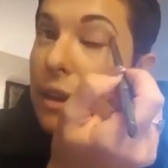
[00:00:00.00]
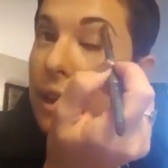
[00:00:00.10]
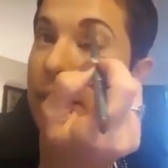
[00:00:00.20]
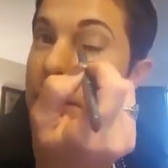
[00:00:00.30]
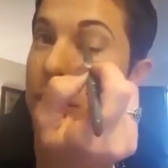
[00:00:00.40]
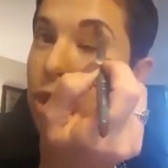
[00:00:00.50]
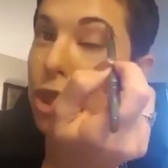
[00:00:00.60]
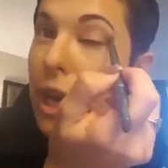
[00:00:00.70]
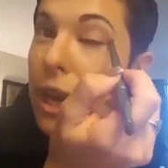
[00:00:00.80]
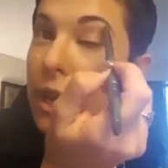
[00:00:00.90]
It doesn't
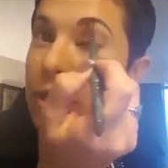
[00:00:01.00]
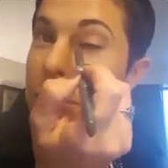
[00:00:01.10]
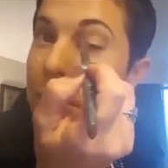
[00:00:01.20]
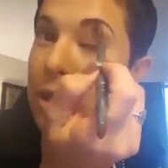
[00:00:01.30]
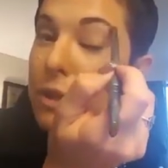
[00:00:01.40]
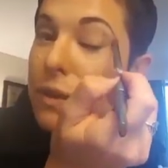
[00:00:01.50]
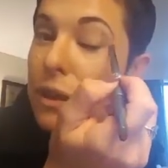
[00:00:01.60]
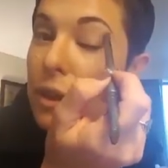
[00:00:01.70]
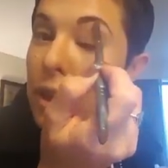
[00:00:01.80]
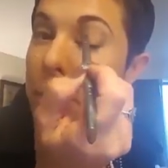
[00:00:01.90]
change much of the
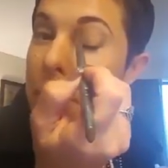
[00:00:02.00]
look,